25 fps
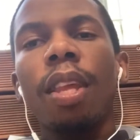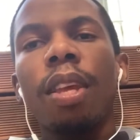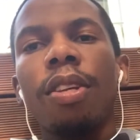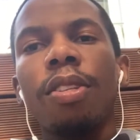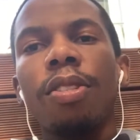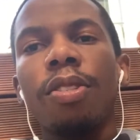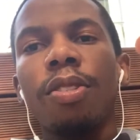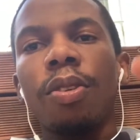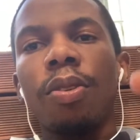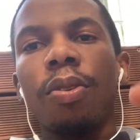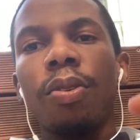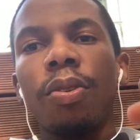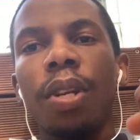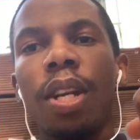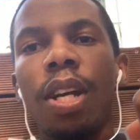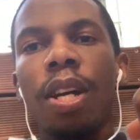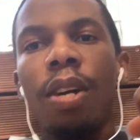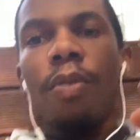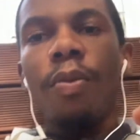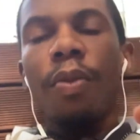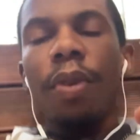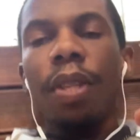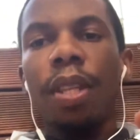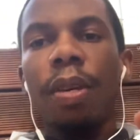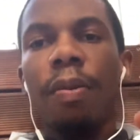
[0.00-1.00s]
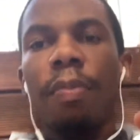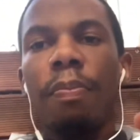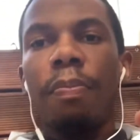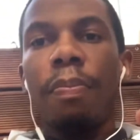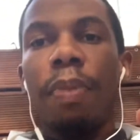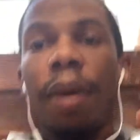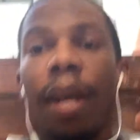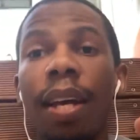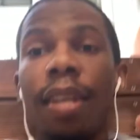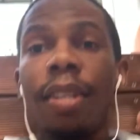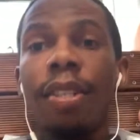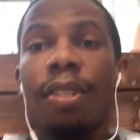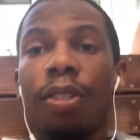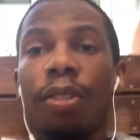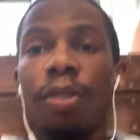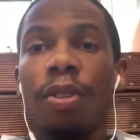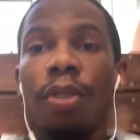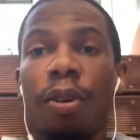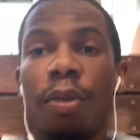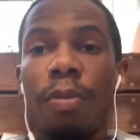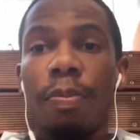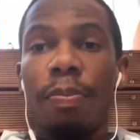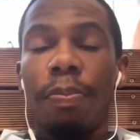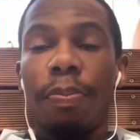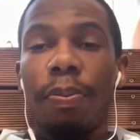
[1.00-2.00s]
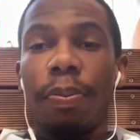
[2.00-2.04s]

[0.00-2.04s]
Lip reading: So now with a buy stop,